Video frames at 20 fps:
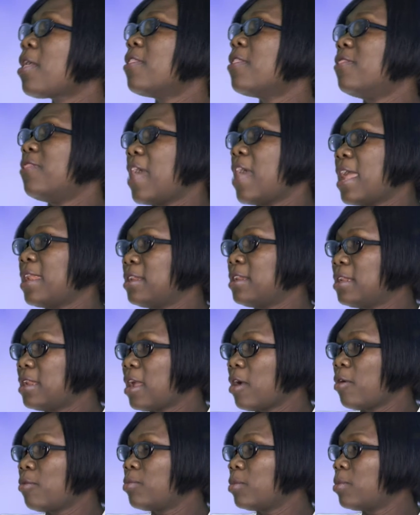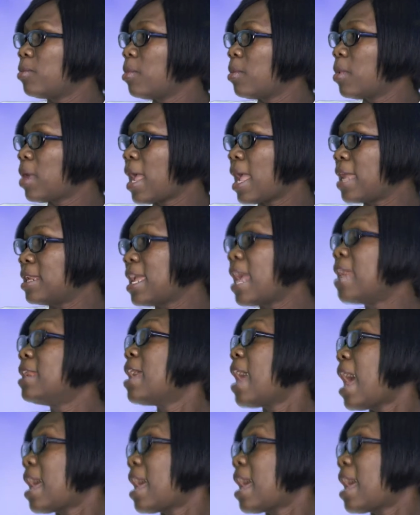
Then and it